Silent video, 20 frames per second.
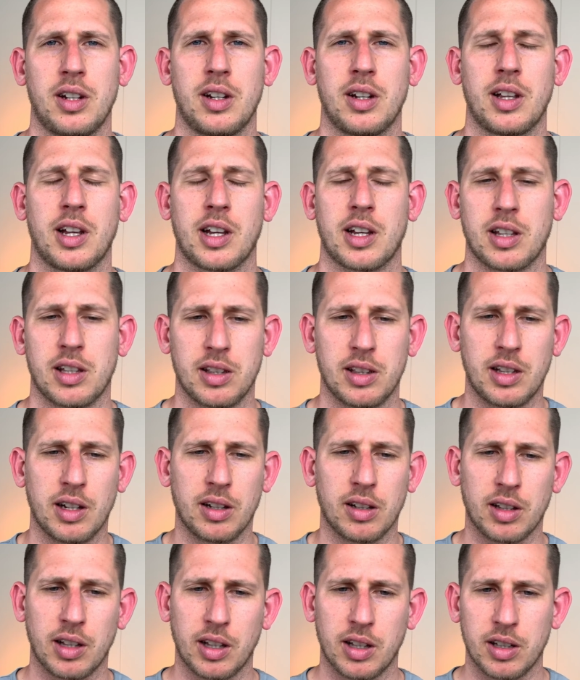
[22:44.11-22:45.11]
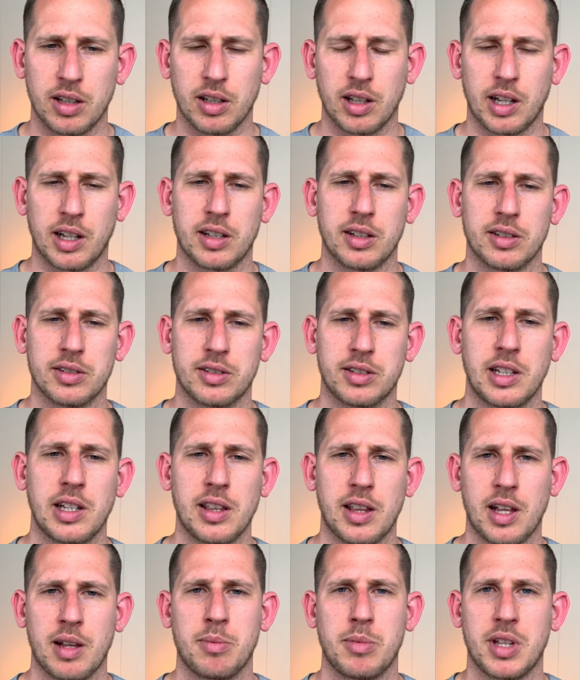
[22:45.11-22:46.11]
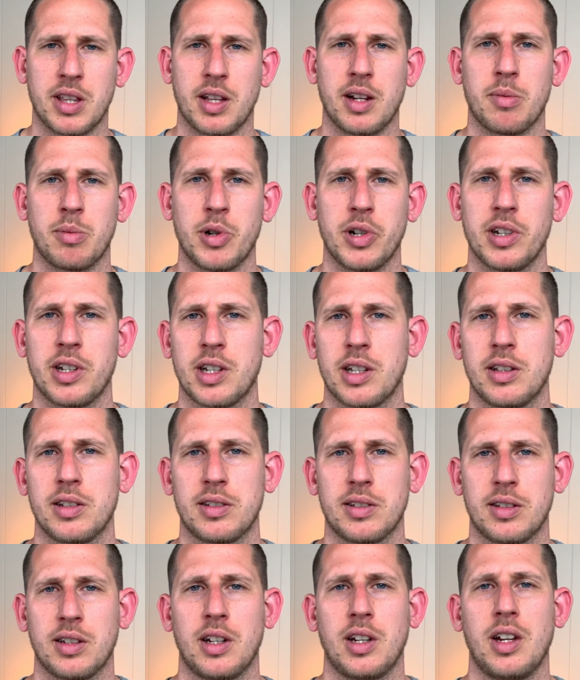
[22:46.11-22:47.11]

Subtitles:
Like you'll see them in their brilliance.